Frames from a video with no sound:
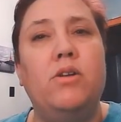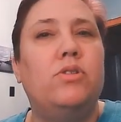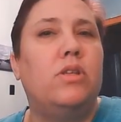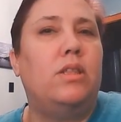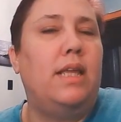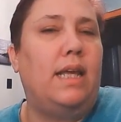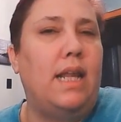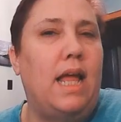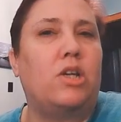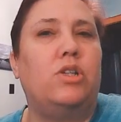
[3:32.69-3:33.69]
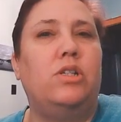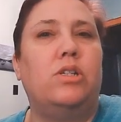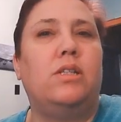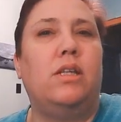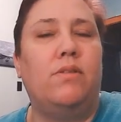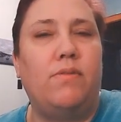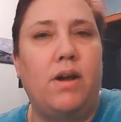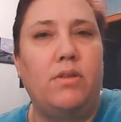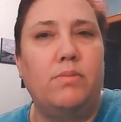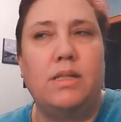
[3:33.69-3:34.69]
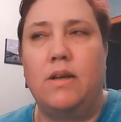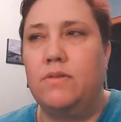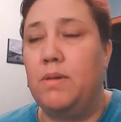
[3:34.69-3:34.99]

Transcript: so that they can actually just see the file themselves,